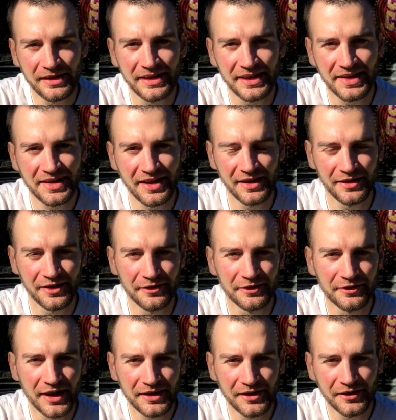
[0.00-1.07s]
the casino in
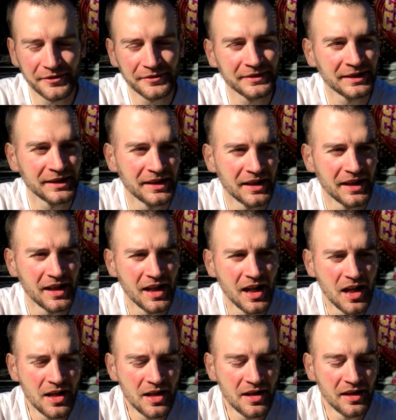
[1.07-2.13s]
Reno,
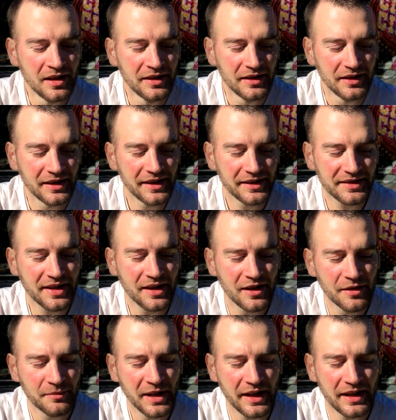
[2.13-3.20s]

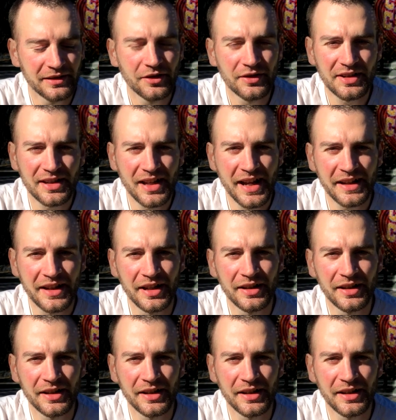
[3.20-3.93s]
it looks like